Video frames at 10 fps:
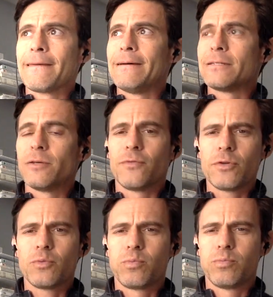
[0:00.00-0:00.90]
Uh, so,
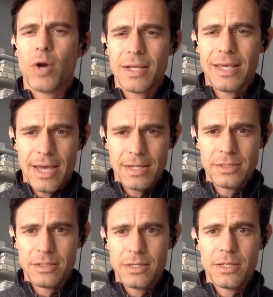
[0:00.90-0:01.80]
first,
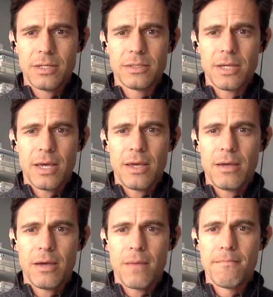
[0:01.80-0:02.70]
broadcast is
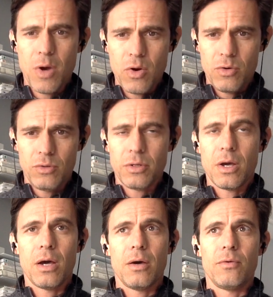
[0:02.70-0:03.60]
a, a mode
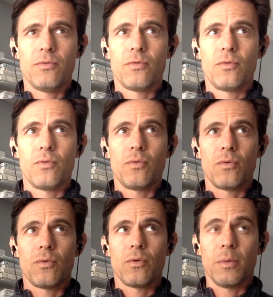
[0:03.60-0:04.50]
of
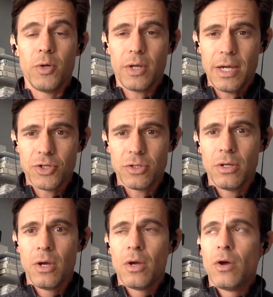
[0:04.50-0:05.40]
communication
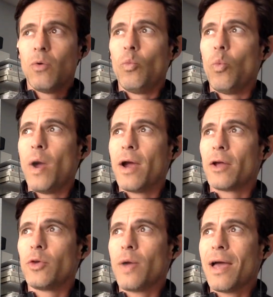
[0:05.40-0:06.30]
where
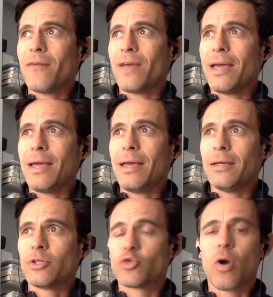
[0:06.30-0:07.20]
you have a
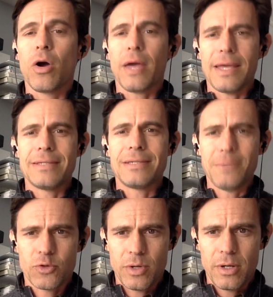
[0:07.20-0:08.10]
strong
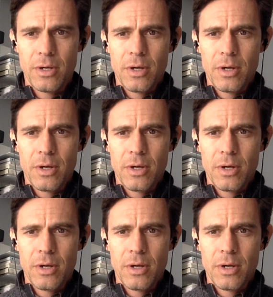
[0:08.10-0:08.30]
asymmetry